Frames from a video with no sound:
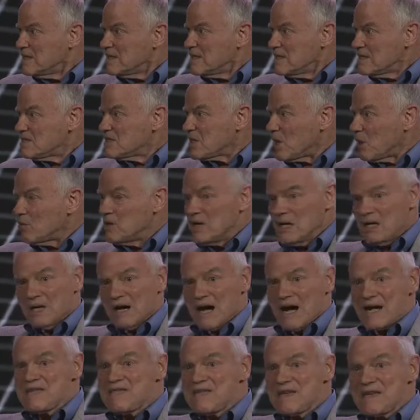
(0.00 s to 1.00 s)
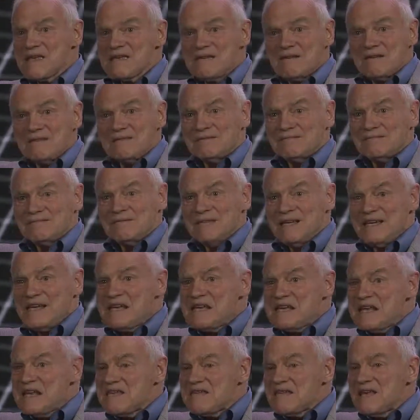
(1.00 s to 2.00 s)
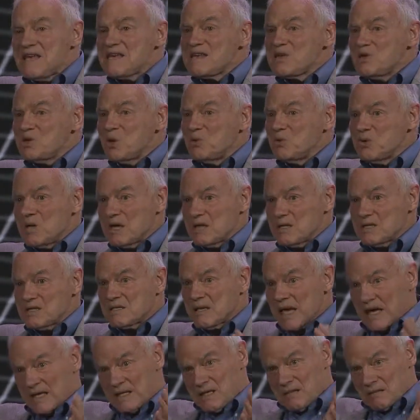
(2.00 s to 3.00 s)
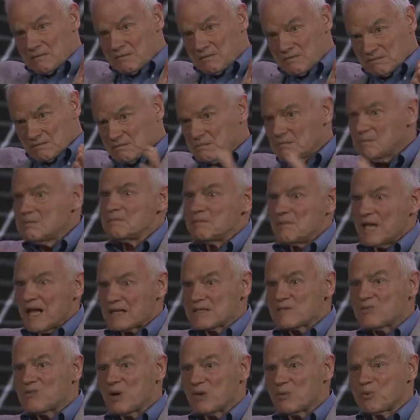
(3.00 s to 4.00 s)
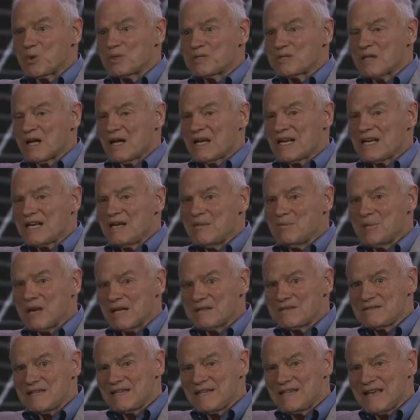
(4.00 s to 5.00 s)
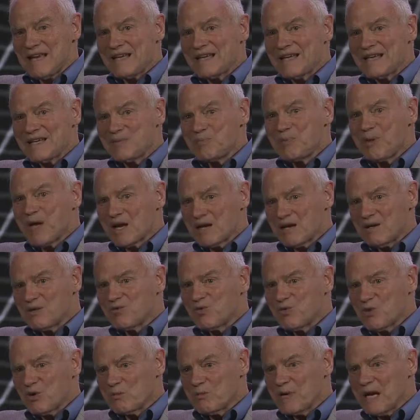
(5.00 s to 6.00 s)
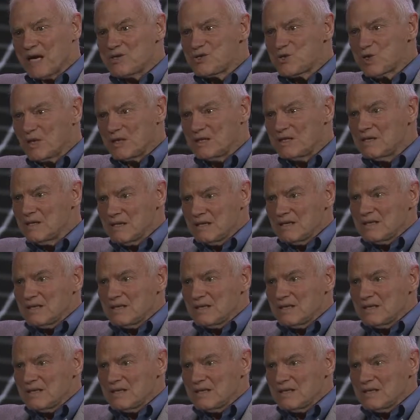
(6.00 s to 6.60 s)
So I think anything new and exciting, that's what we're talking about today in pattern formation,